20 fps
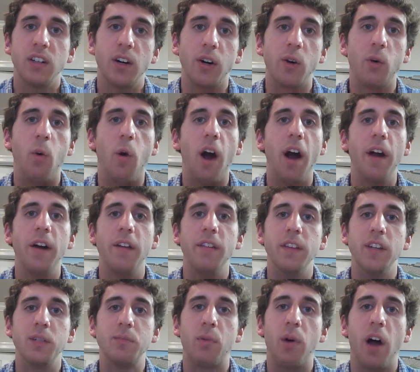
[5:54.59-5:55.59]
acquire
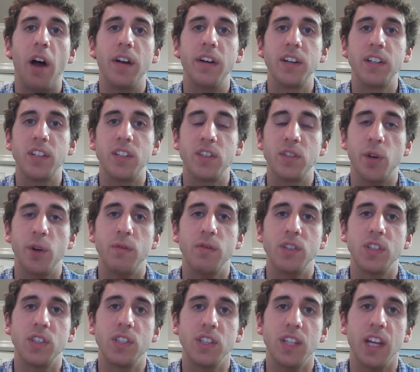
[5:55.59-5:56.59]
these products and
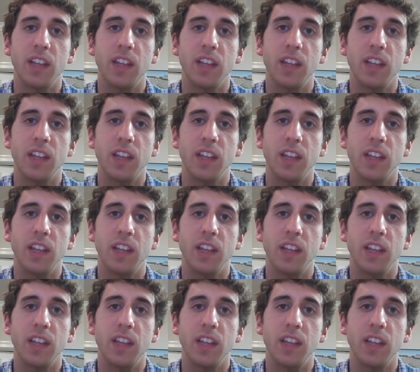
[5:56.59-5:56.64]
services